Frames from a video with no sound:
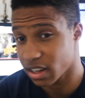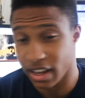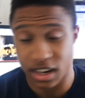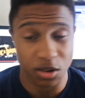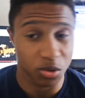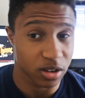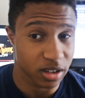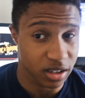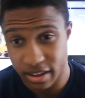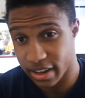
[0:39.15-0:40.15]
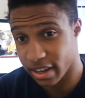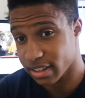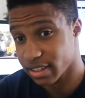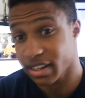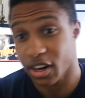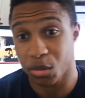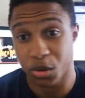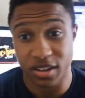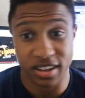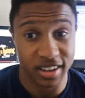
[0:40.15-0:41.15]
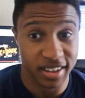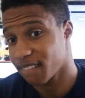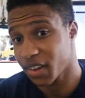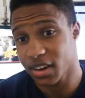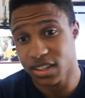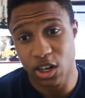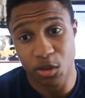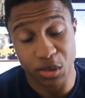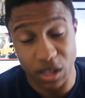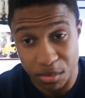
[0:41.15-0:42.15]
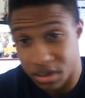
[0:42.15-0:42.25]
anyone, and it's a terrible thing, very terrible thing.